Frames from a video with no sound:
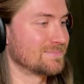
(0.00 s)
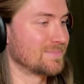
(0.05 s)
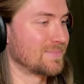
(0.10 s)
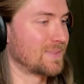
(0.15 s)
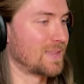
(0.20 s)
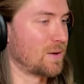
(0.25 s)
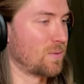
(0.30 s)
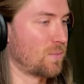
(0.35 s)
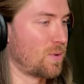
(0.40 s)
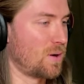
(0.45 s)

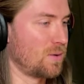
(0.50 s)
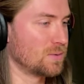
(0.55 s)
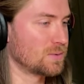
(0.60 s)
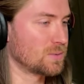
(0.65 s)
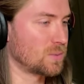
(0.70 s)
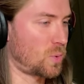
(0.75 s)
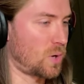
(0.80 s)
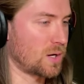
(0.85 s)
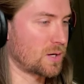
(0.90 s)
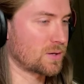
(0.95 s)
They
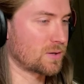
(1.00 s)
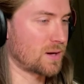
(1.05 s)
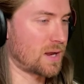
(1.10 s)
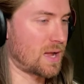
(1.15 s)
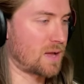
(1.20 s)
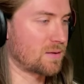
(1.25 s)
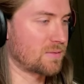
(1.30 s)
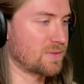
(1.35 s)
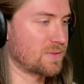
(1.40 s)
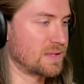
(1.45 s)
won't wander
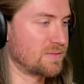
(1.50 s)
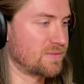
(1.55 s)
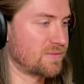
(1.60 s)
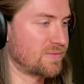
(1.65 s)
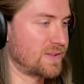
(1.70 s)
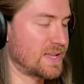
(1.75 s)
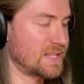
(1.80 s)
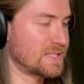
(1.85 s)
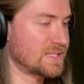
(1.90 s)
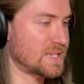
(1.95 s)
out of the
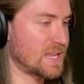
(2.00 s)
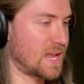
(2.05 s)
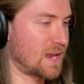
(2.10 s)
fenced